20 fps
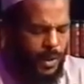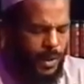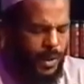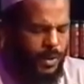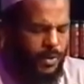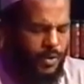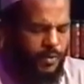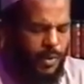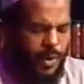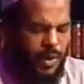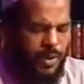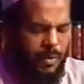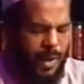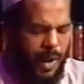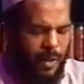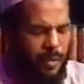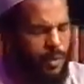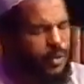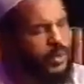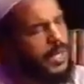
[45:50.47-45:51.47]
And his brother
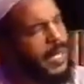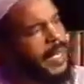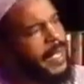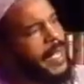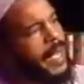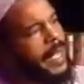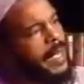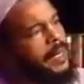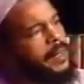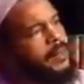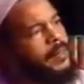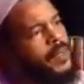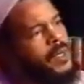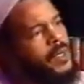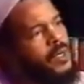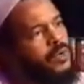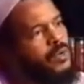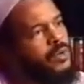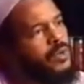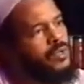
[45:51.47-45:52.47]
Mahmoud Khayal,
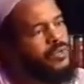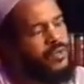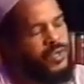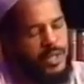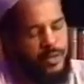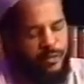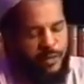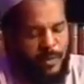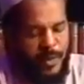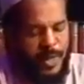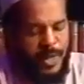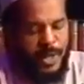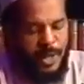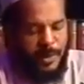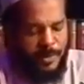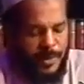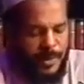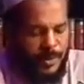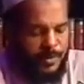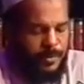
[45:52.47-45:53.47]
who was originally from
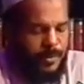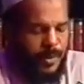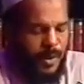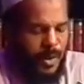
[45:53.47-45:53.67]
Egypt.